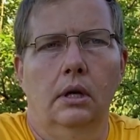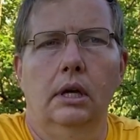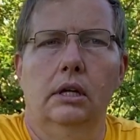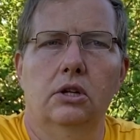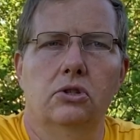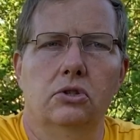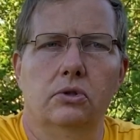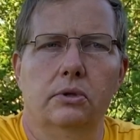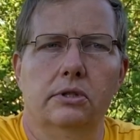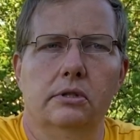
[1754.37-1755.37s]
ignition
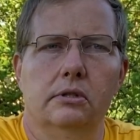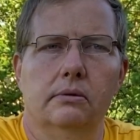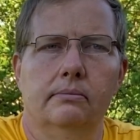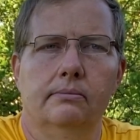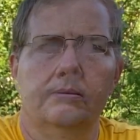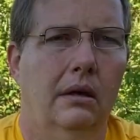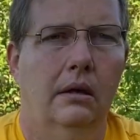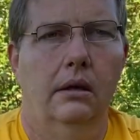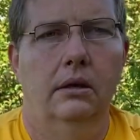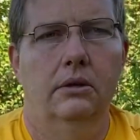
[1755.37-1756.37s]
sources.
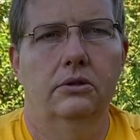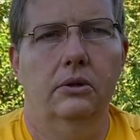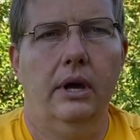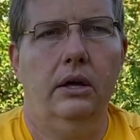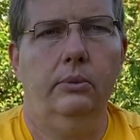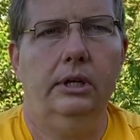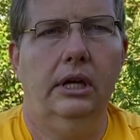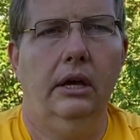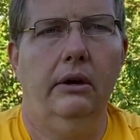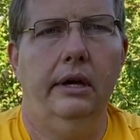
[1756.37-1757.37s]
So how do we
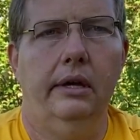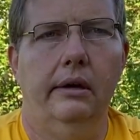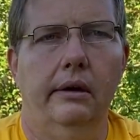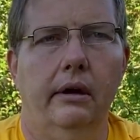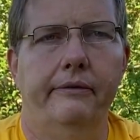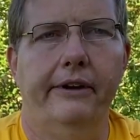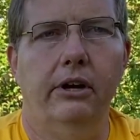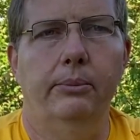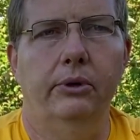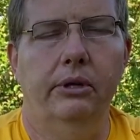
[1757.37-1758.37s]
carry our
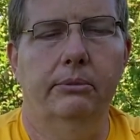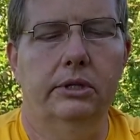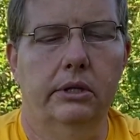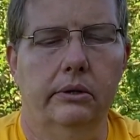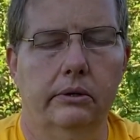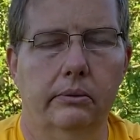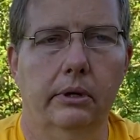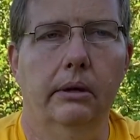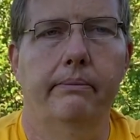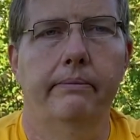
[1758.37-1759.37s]
fire building material?
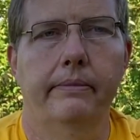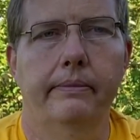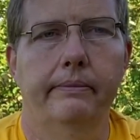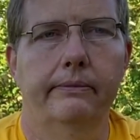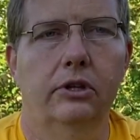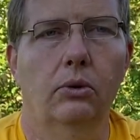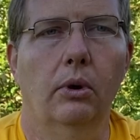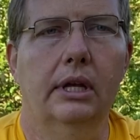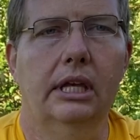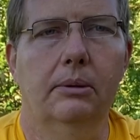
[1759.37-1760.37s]
Well, you
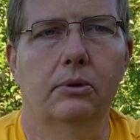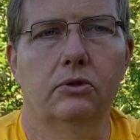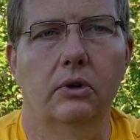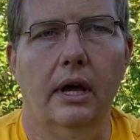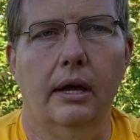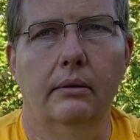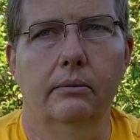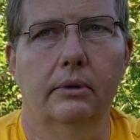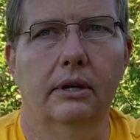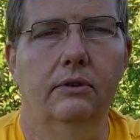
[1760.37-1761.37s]
want to keep it dry.
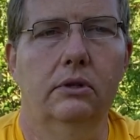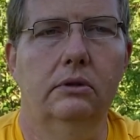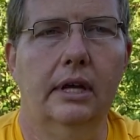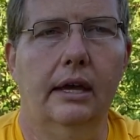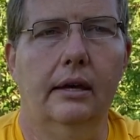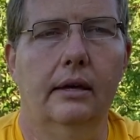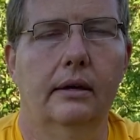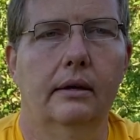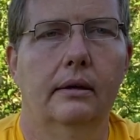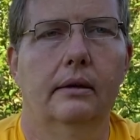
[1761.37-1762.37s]
Whatever you take,
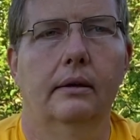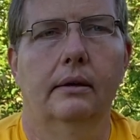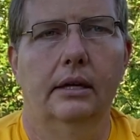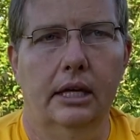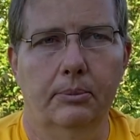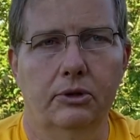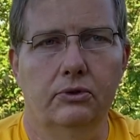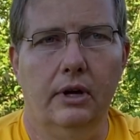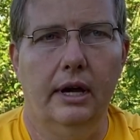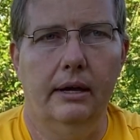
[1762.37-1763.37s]
keep it
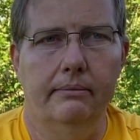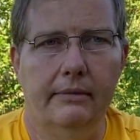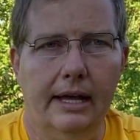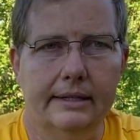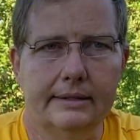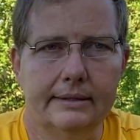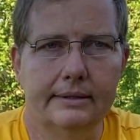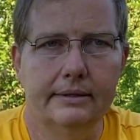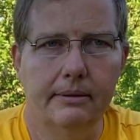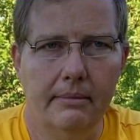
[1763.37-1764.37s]
dry. That's
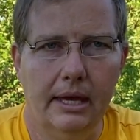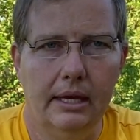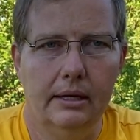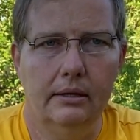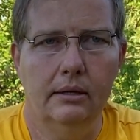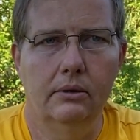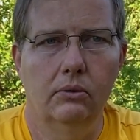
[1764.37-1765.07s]
the main